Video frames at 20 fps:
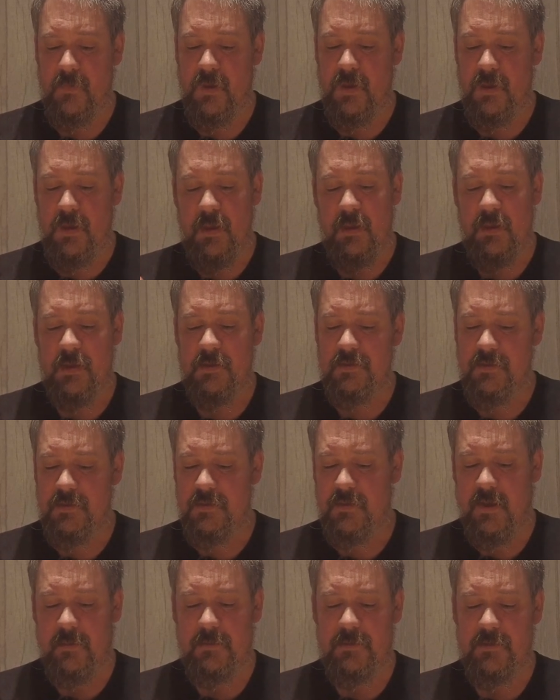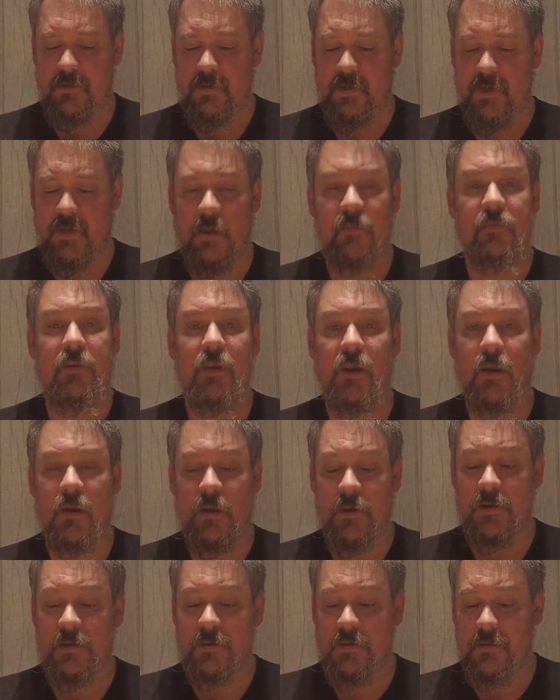yeah, that's just absolutely lovely,
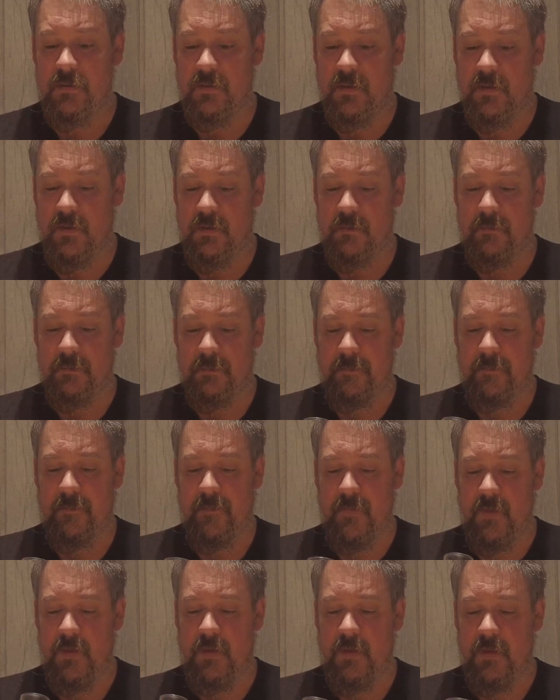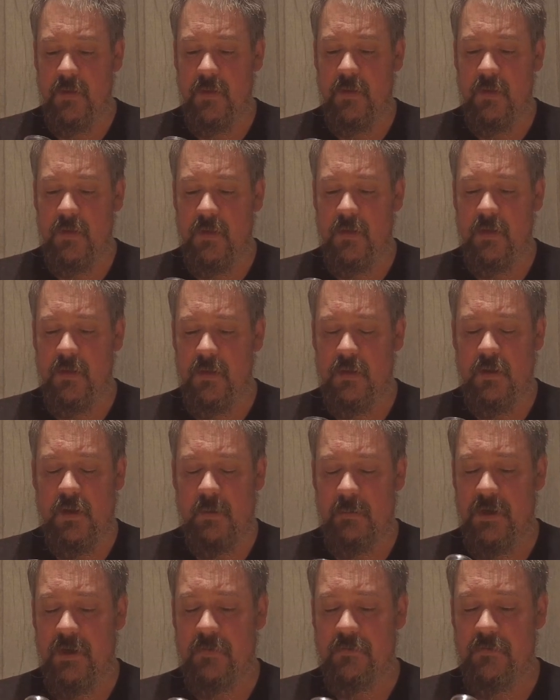guys. I
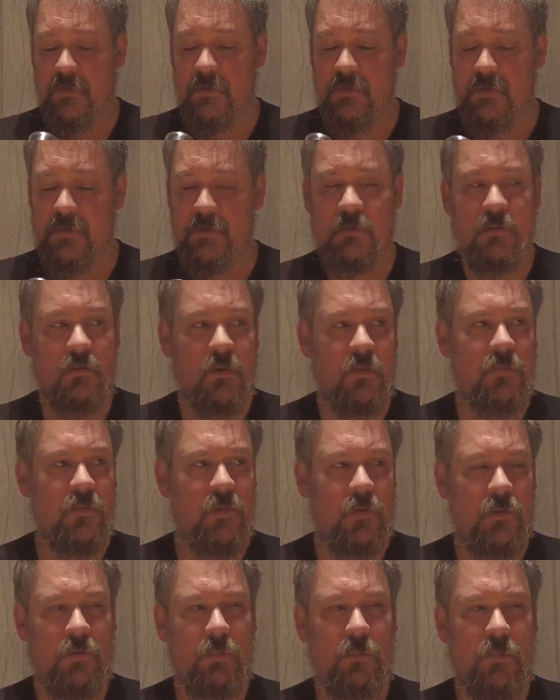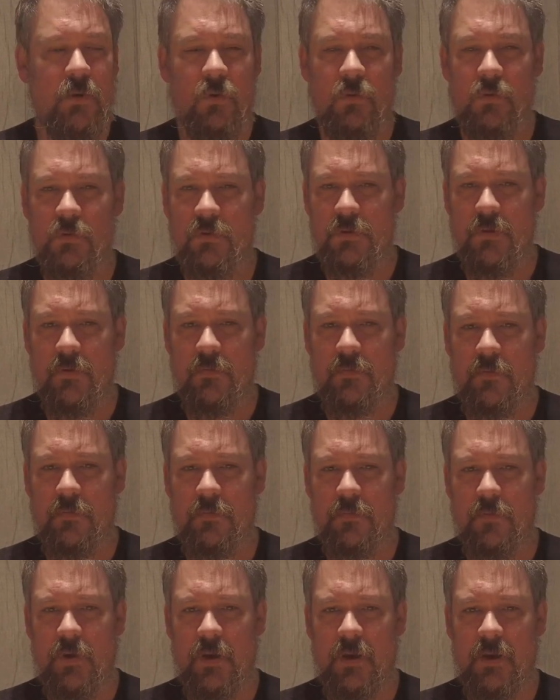mean, I've got a few bottles of
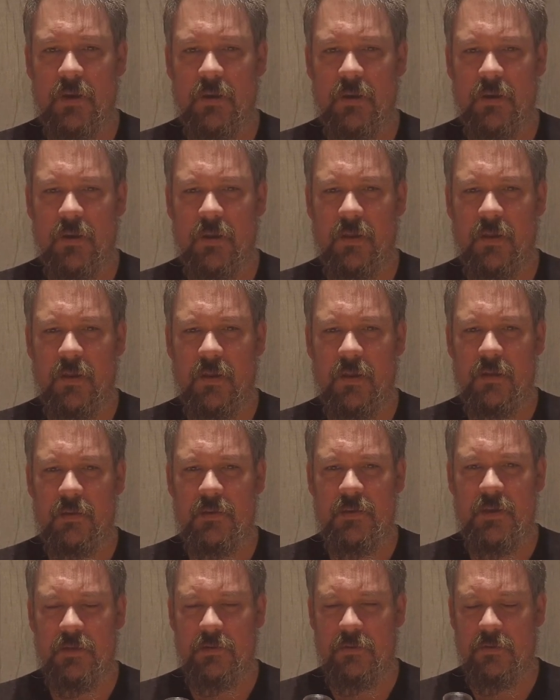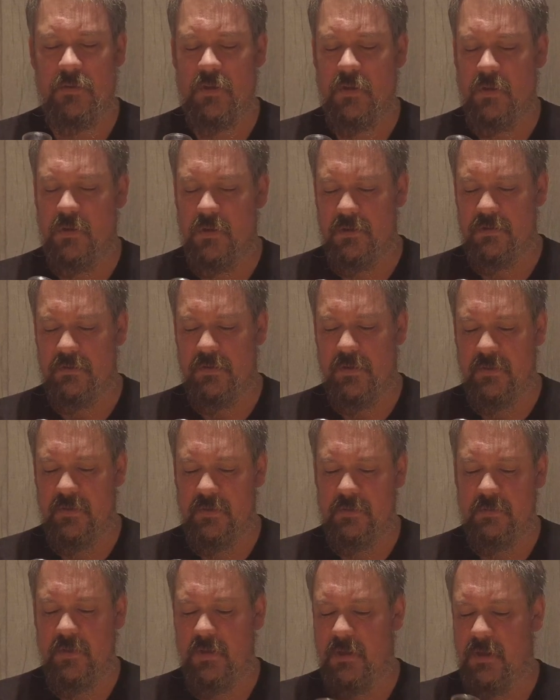Laphroaig 10-year-old cask strength
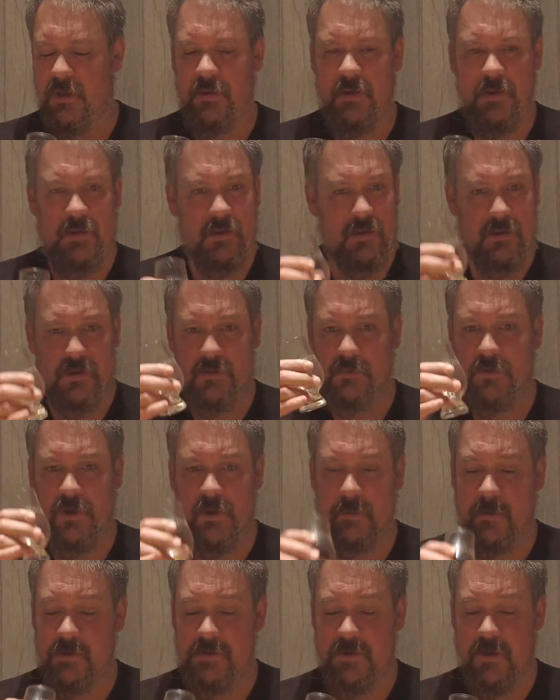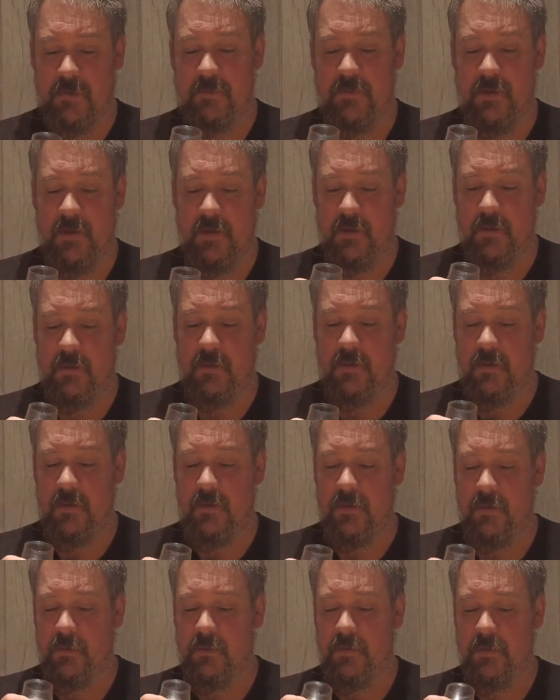as well, and I think this is pretty much up there
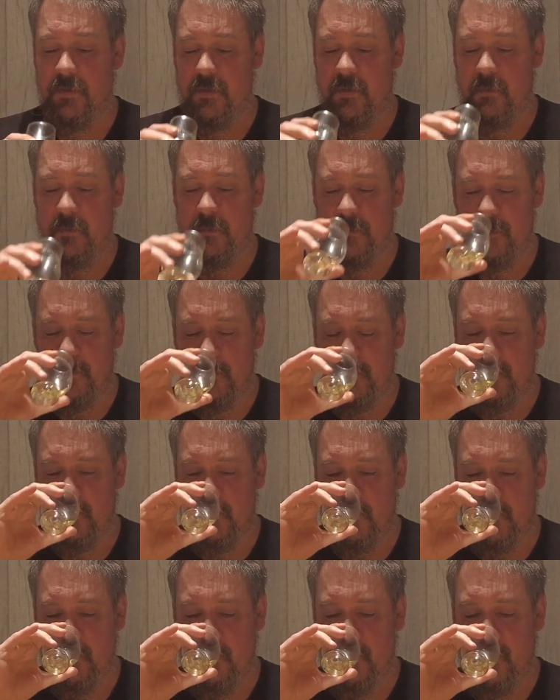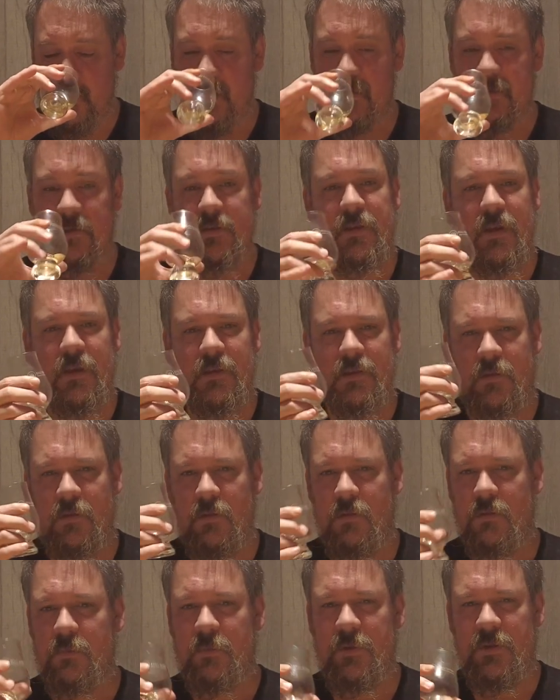with them. As I say, it's
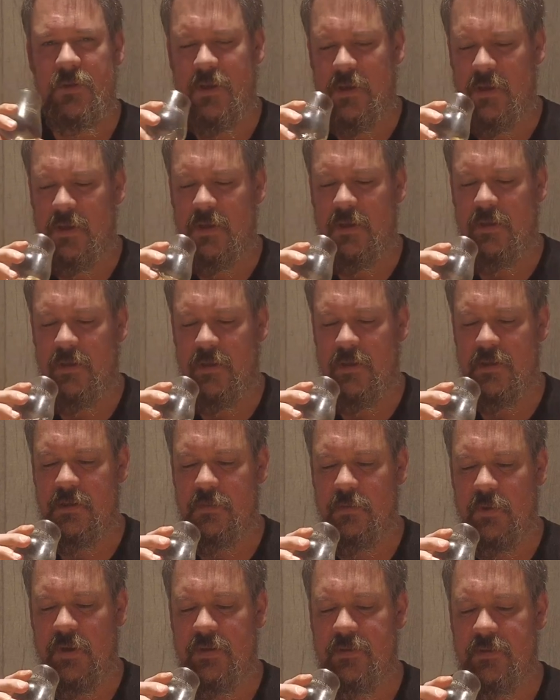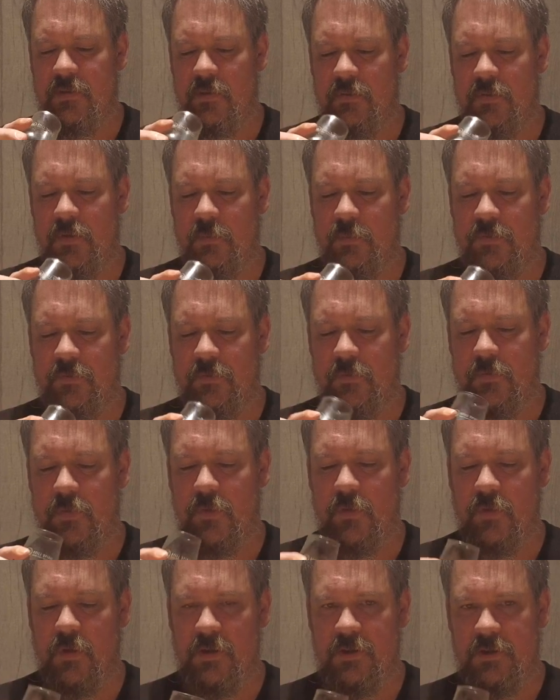not particularly sweet, so if you
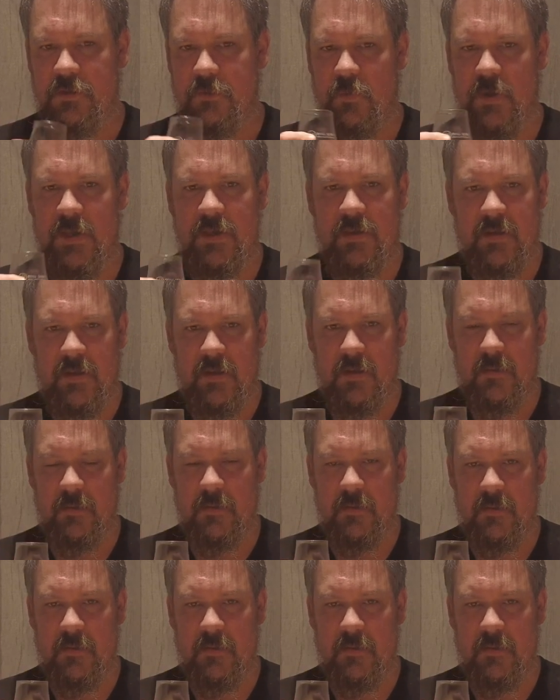prefer a sweeter